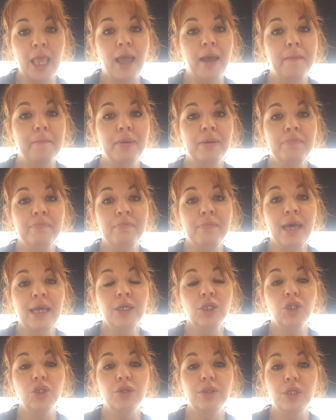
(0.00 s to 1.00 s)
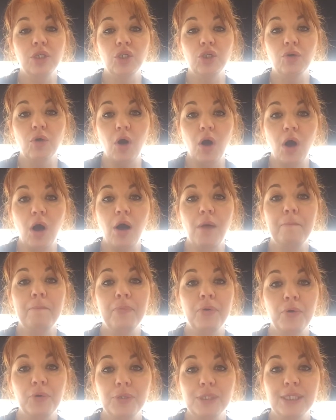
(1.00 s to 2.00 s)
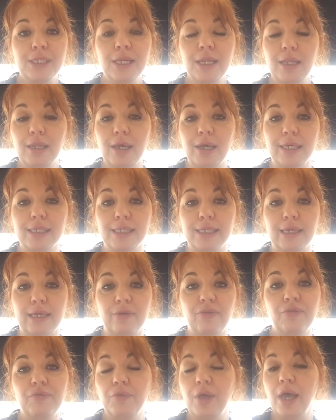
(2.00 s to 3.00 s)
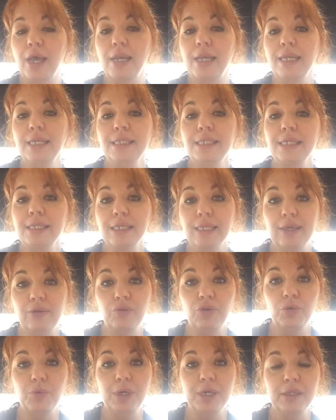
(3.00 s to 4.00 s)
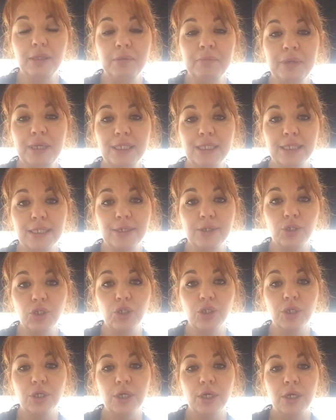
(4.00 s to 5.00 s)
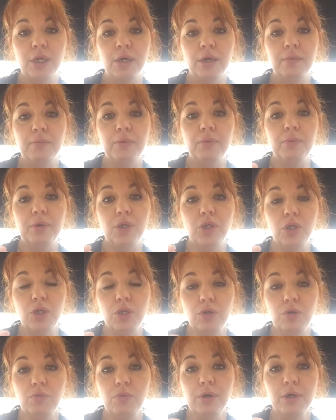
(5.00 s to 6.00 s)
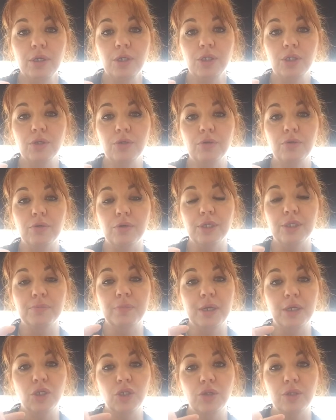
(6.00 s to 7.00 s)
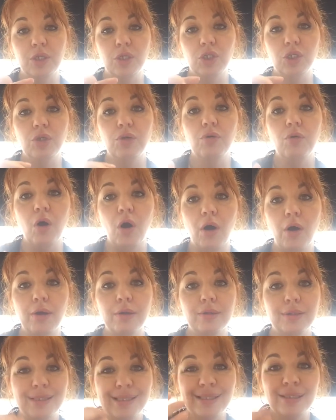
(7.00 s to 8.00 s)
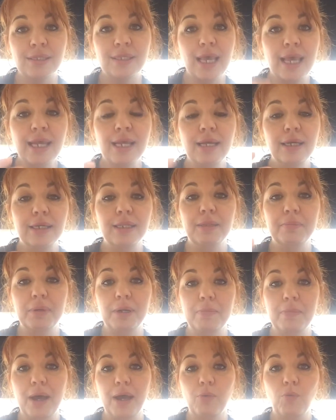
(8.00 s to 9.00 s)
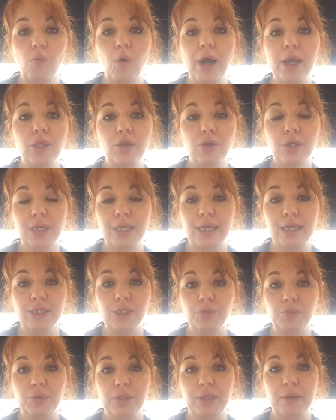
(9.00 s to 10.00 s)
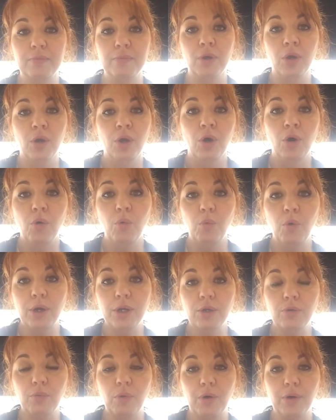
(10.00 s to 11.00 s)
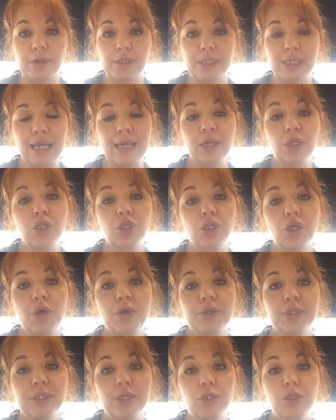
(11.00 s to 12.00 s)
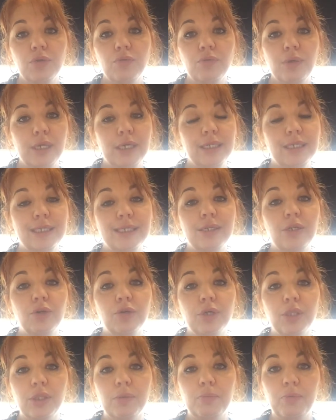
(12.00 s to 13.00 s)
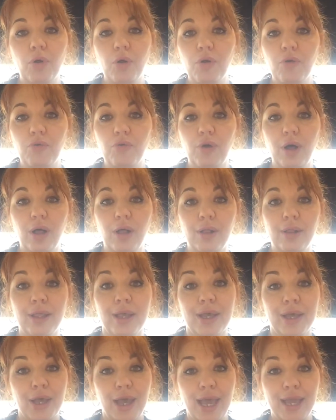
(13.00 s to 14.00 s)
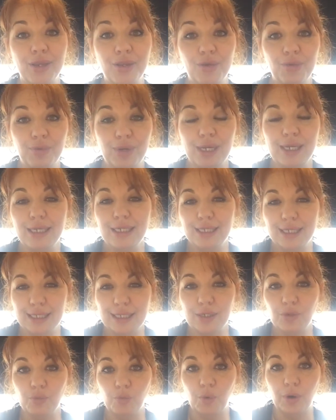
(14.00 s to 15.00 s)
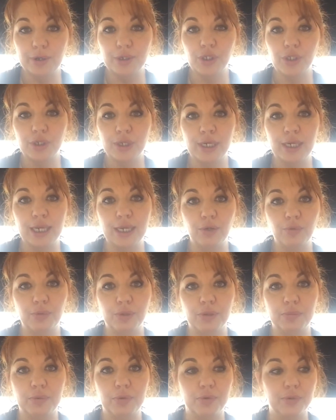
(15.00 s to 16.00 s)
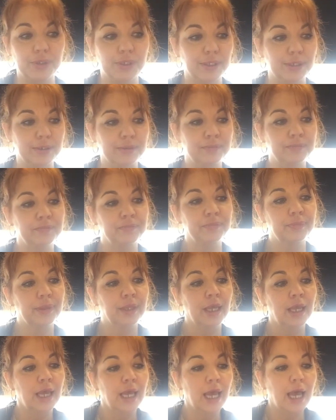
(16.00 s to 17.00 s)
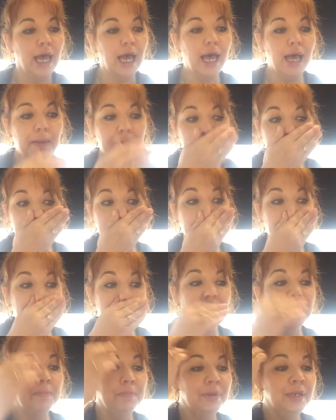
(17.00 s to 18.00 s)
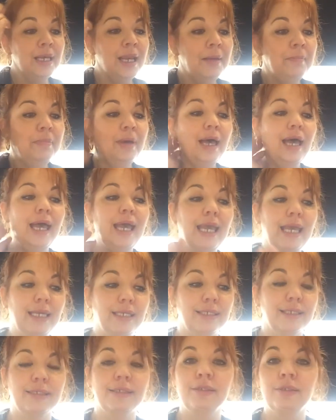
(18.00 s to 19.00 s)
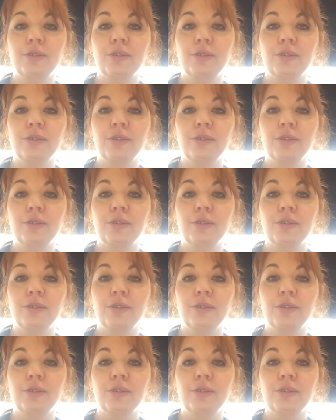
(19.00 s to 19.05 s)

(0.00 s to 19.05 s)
but make sure that you are personalizing it. LinkedIn give you a little message, but what you want to do is make sure that you are saying a little bit about why you connected with them, what it was, and it shows that you really did look at the profile and you really did want to connect with the person. Tip number 8,